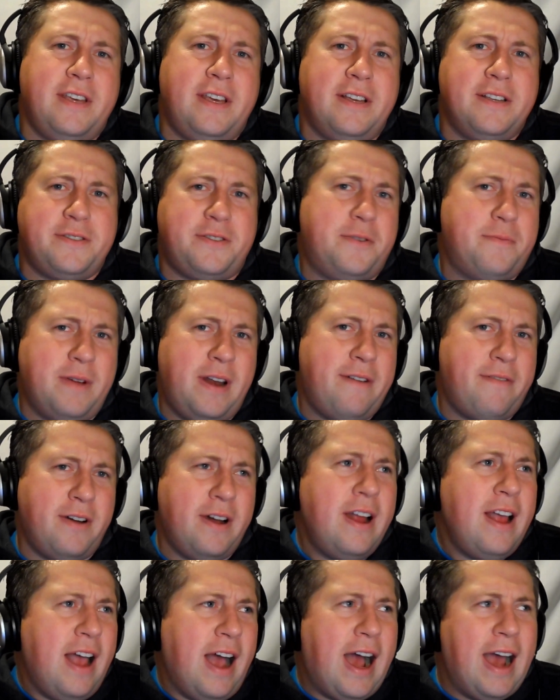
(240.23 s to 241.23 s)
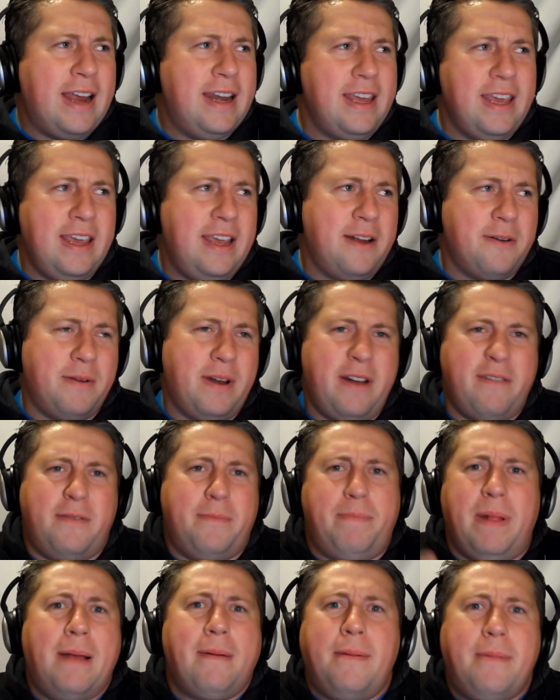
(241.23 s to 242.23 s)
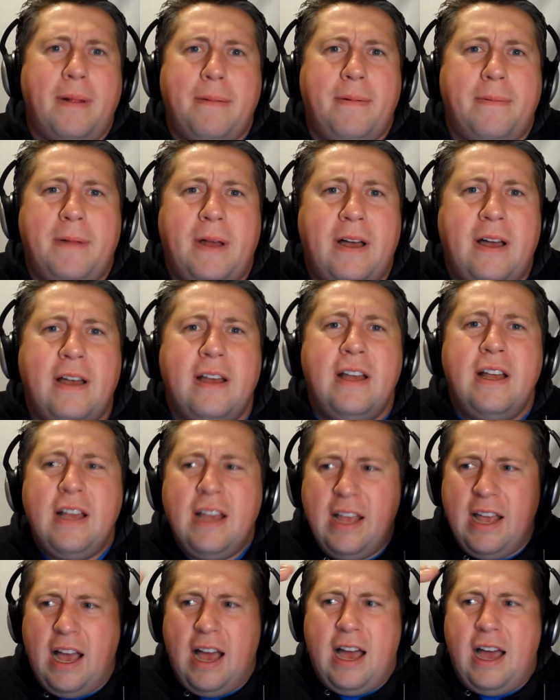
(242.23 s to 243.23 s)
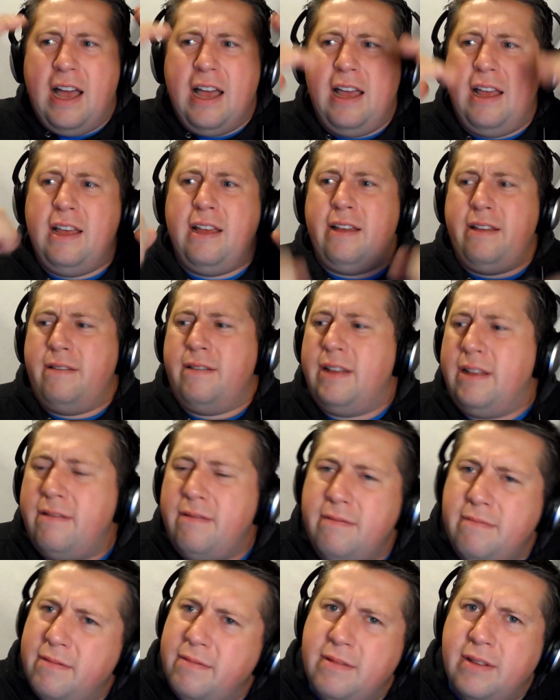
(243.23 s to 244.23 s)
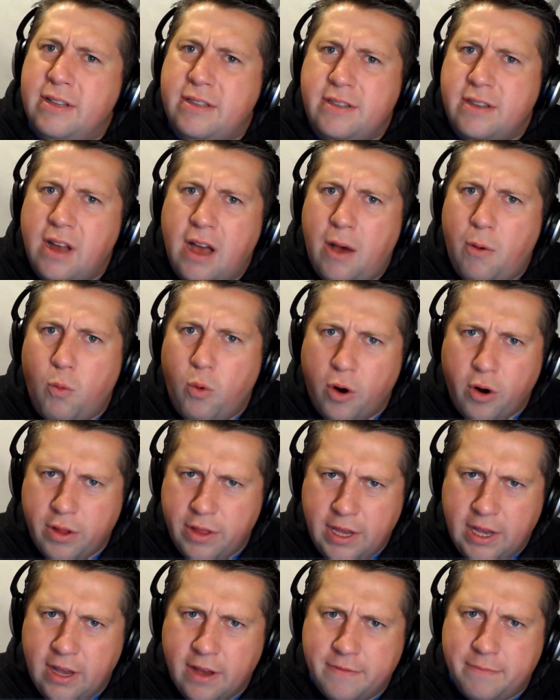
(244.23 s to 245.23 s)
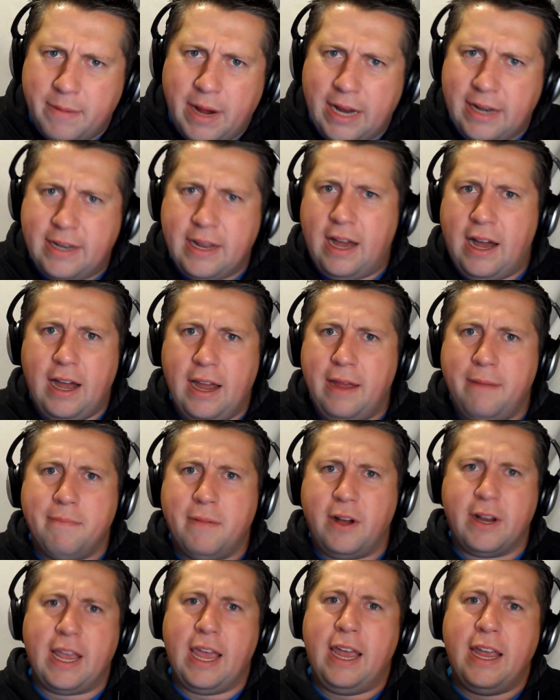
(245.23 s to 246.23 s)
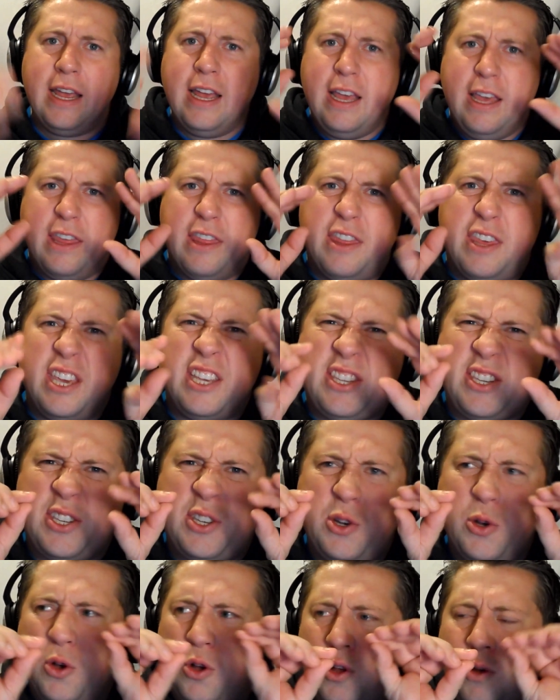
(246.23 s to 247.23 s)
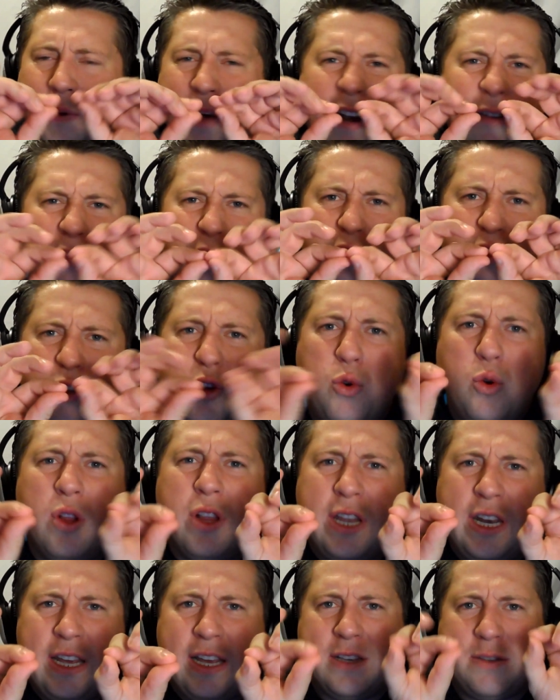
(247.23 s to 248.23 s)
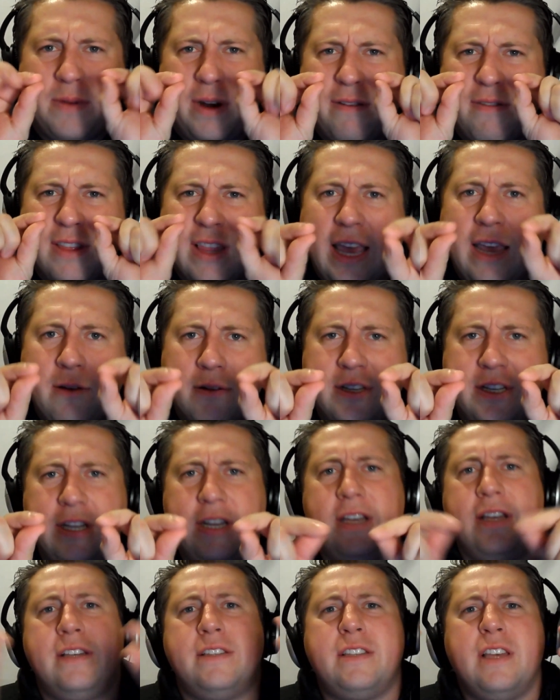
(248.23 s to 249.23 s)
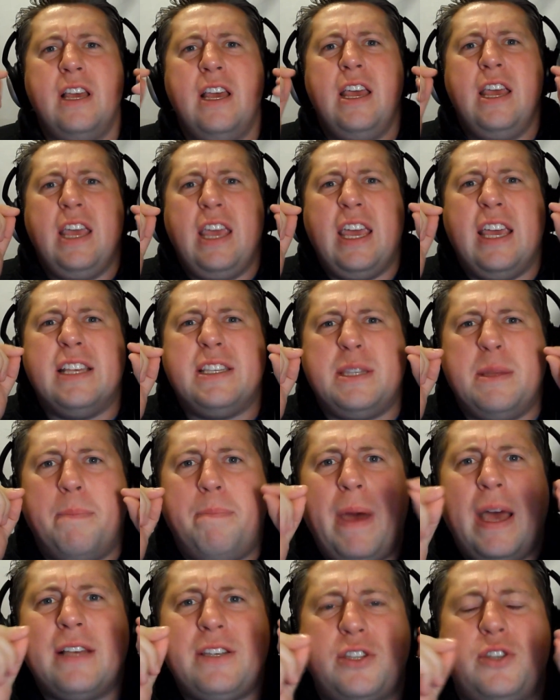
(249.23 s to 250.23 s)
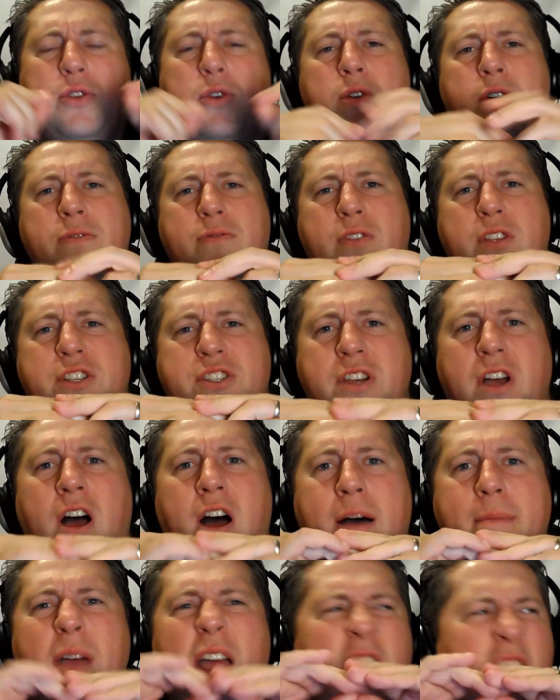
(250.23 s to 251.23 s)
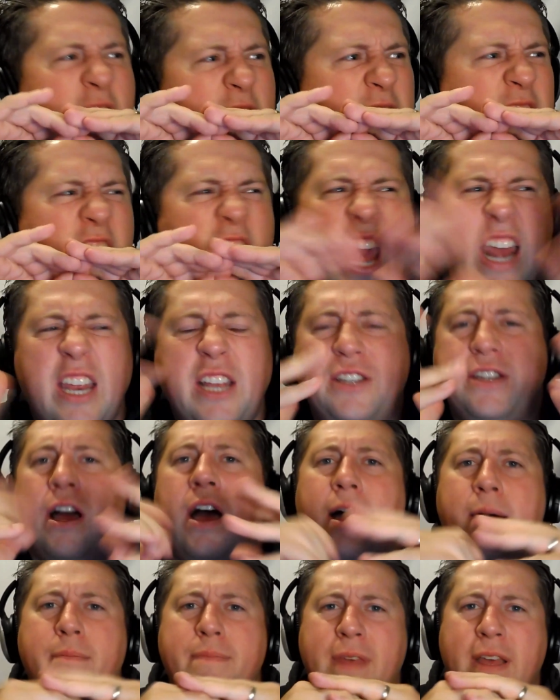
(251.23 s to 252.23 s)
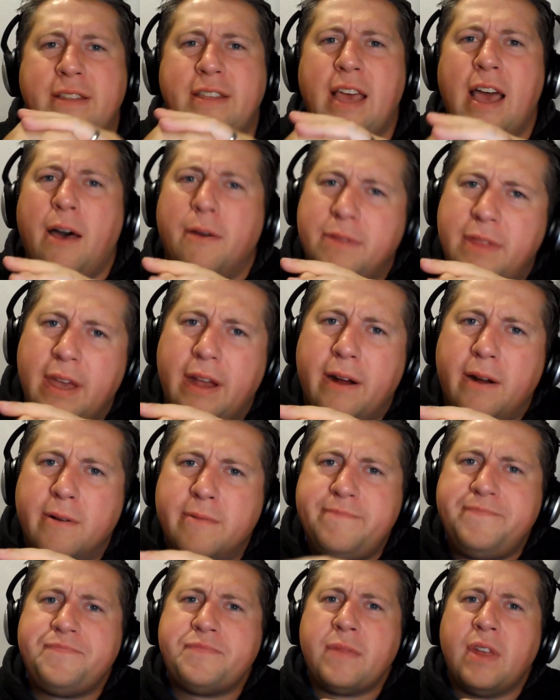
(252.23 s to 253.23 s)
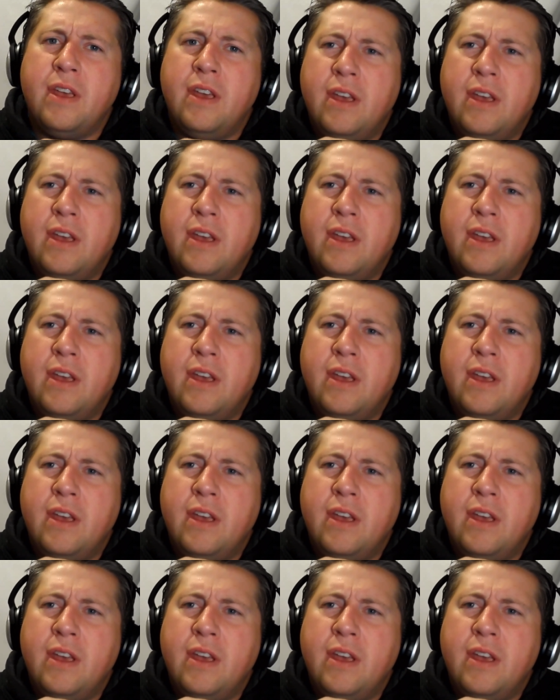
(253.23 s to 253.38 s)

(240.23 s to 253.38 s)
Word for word: this is or whatever IDE or whatever, blah, blah, blah, blah, blah, it's not worthy of my time, okay? This tool, whatever tool it is, whatever language it is the best tool for the job and any job that's out there.